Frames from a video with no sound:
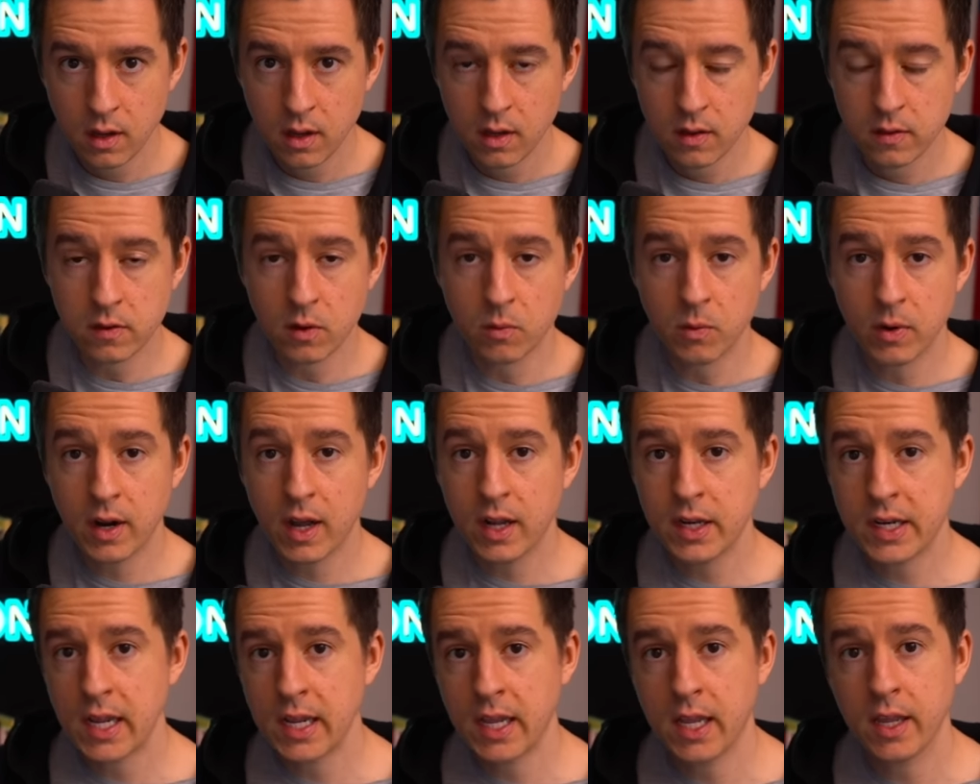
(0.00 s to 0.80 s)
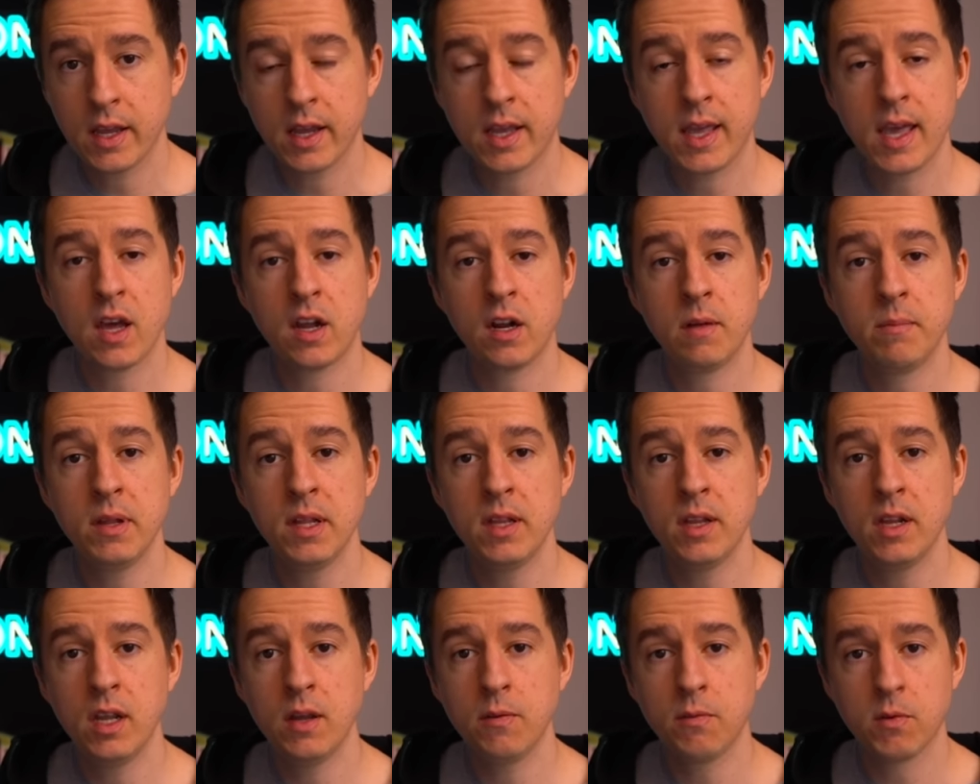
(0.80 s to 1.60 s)
So we're not taking
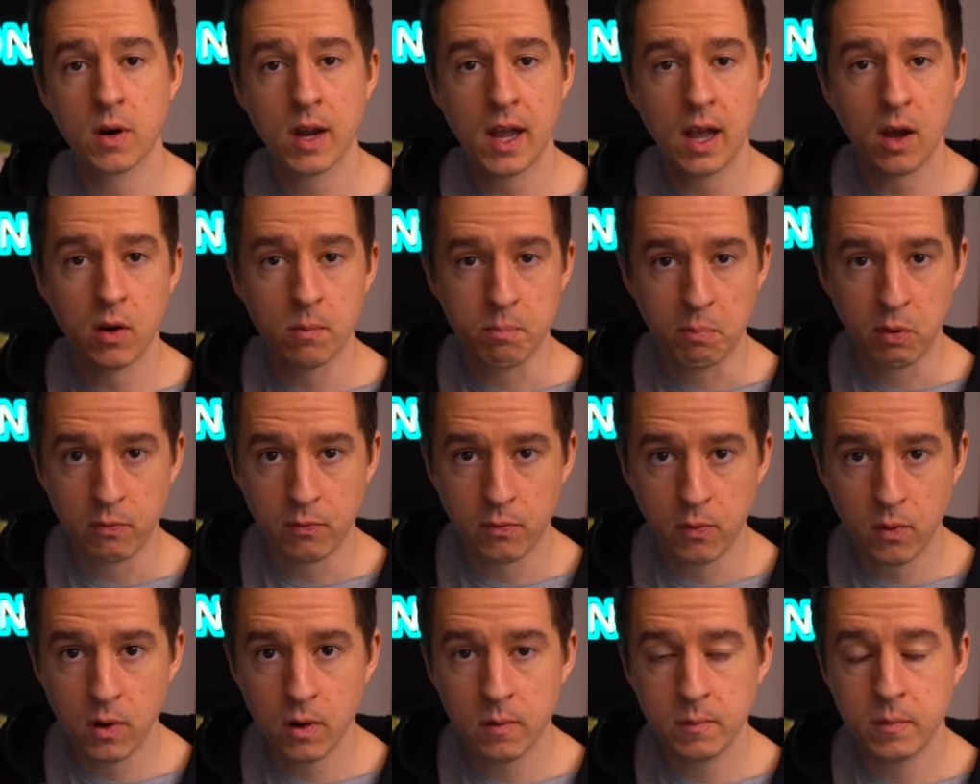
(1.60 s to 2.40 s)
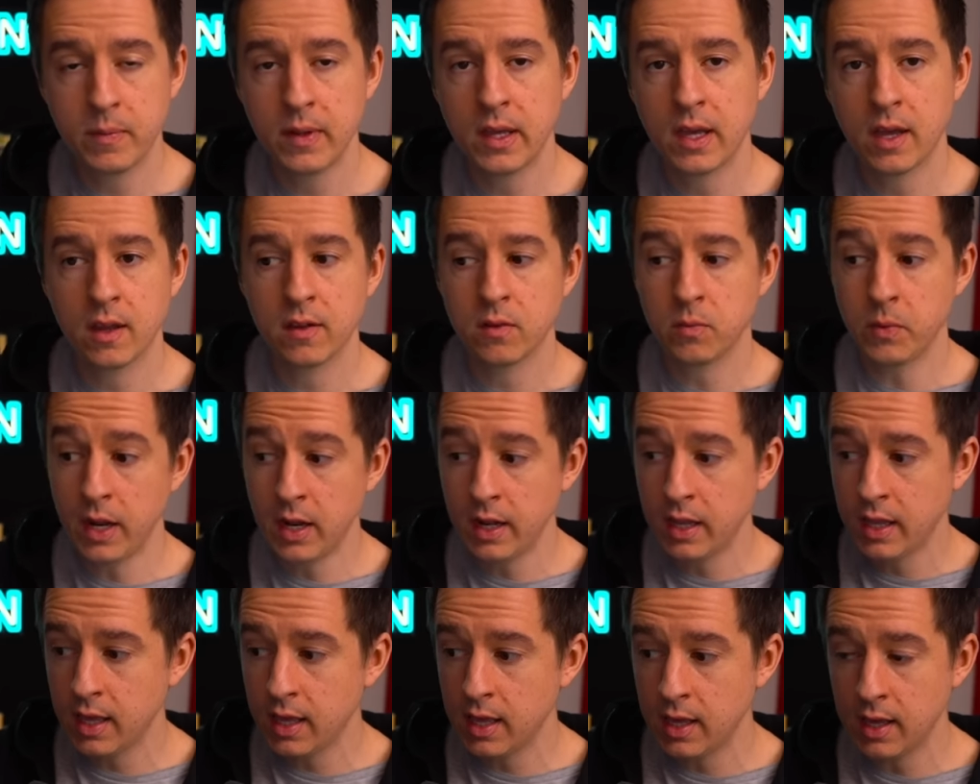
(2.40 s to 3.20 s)
accountability for how it performed because we
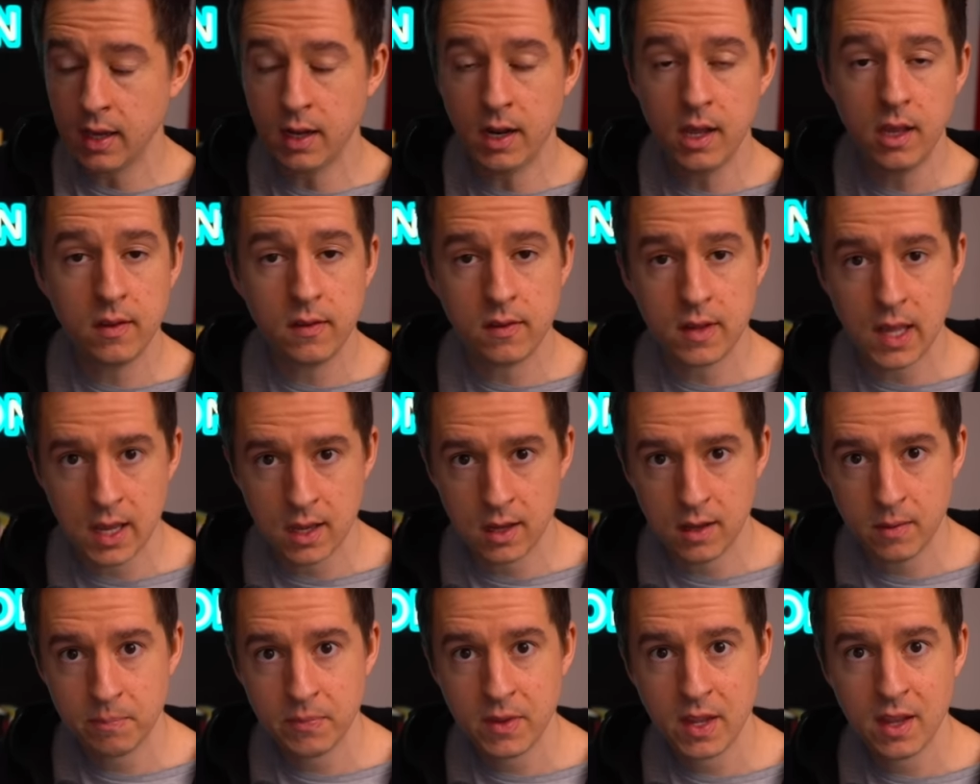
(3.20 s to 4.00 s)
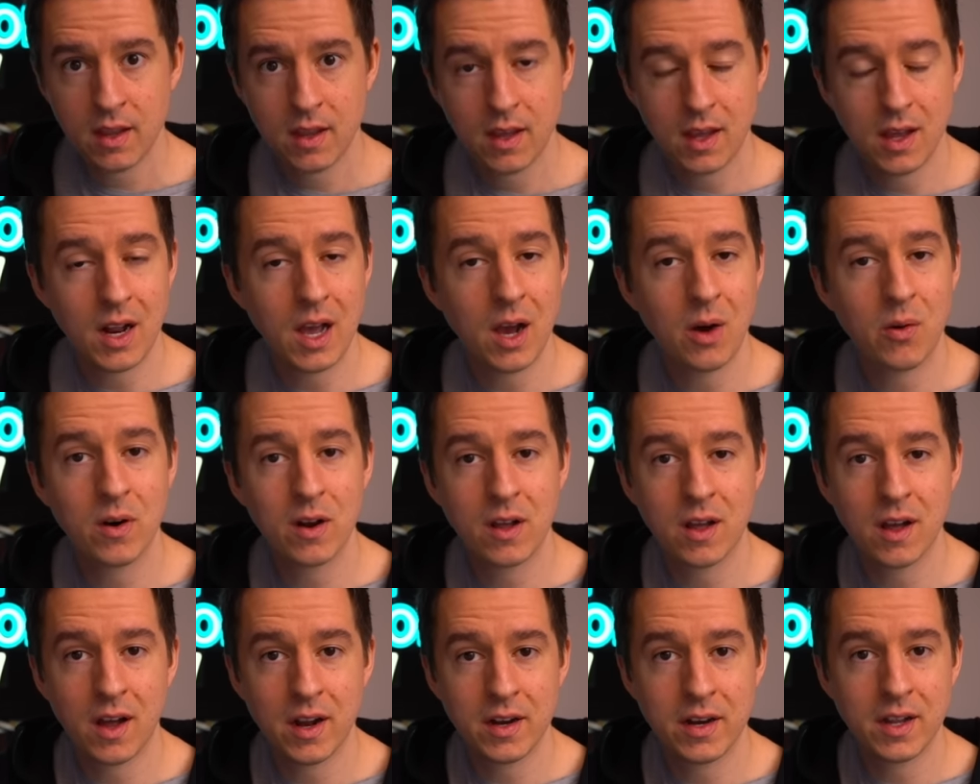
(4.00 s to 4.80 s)
didn't get any say in how our
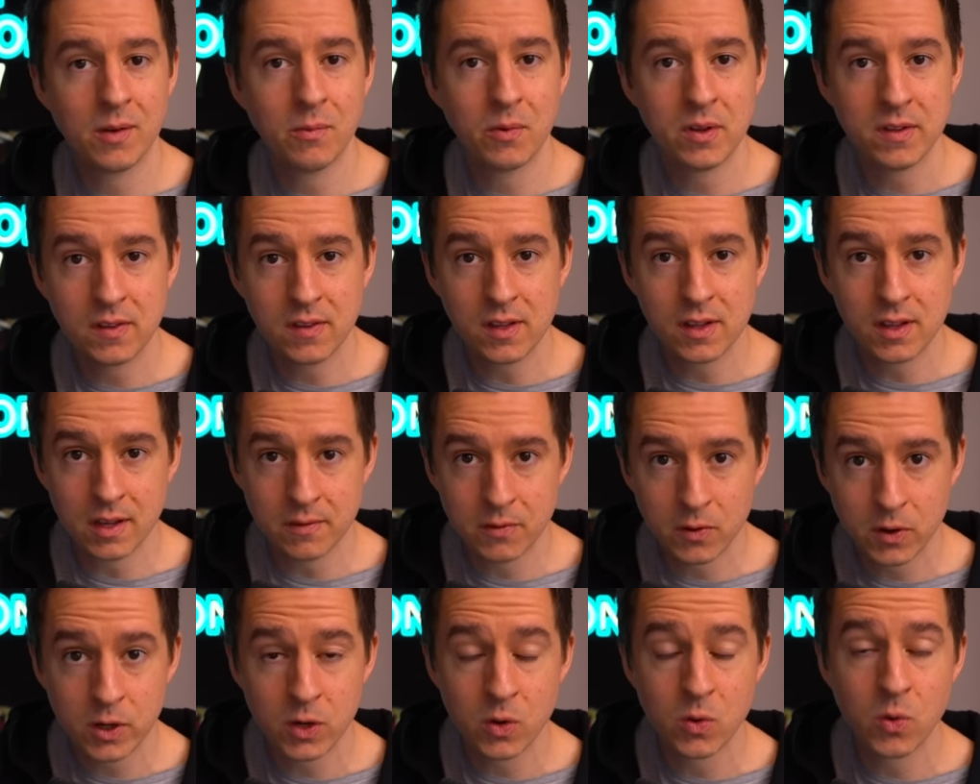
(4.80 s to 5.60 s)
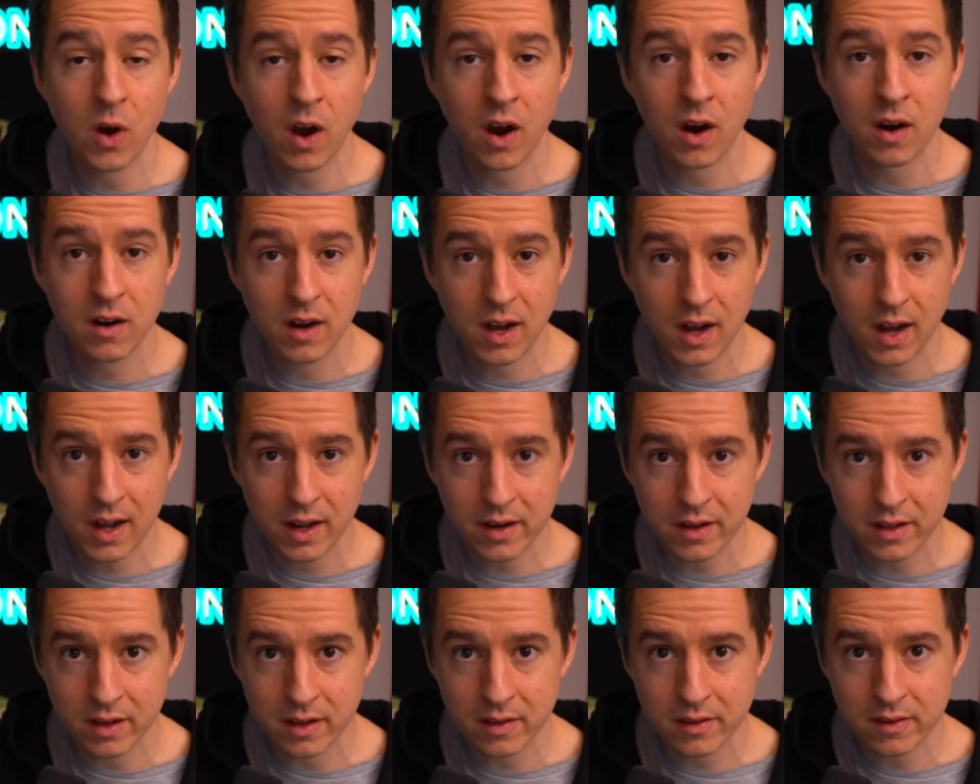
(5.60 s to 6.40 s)
content was delivered to our
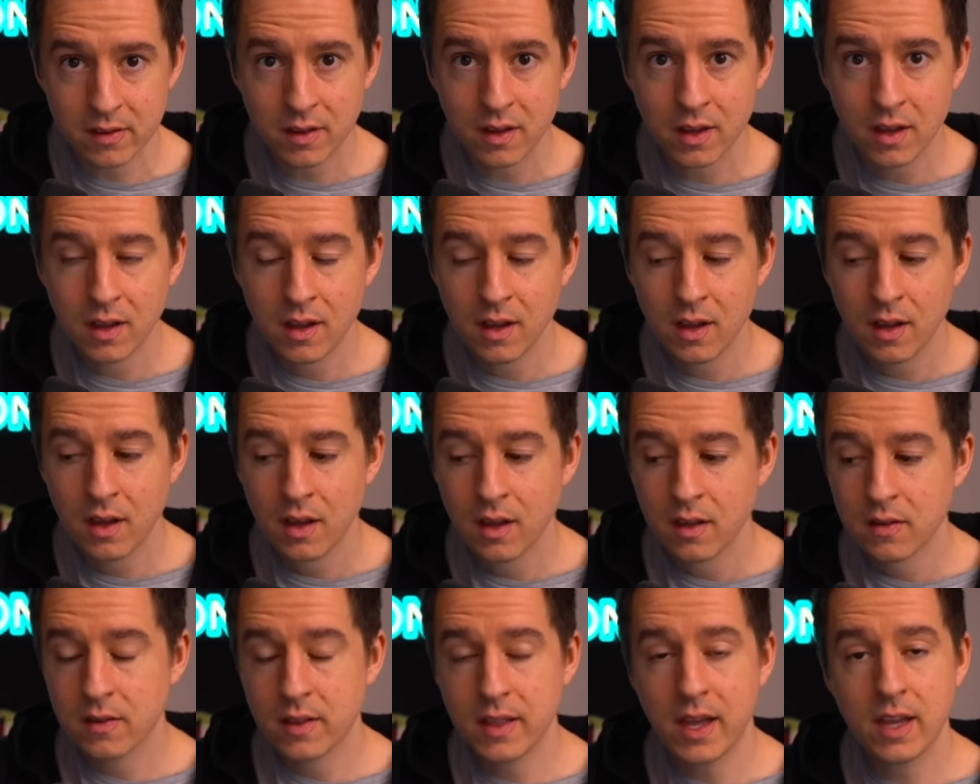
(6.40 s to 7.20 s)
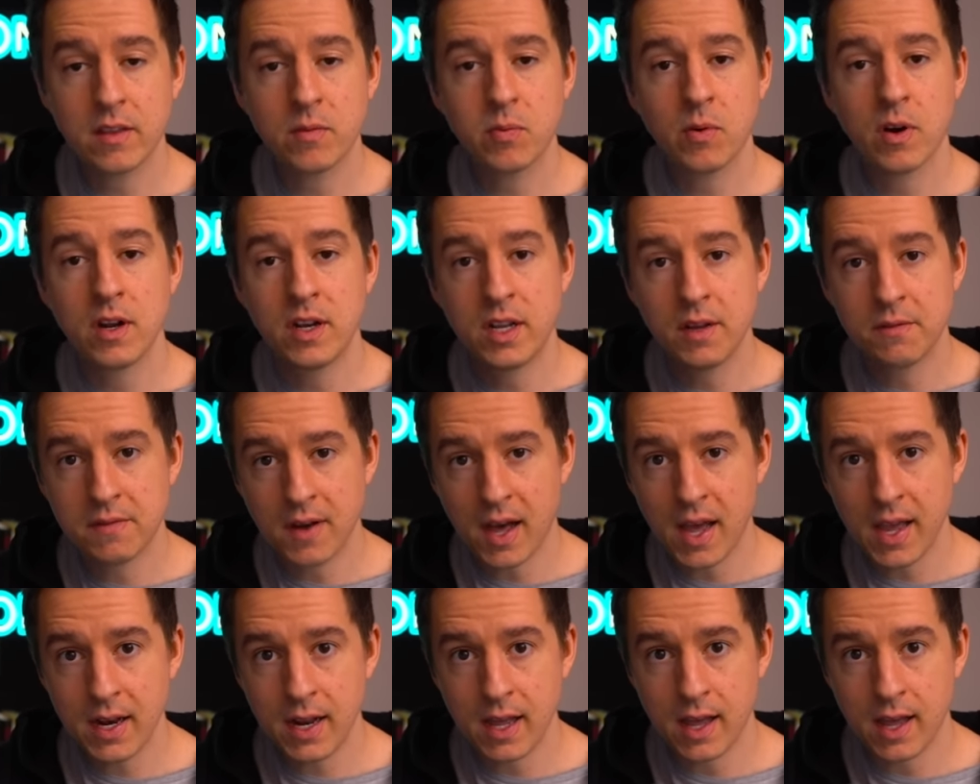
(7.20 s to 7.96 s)
audience. So that's where a divide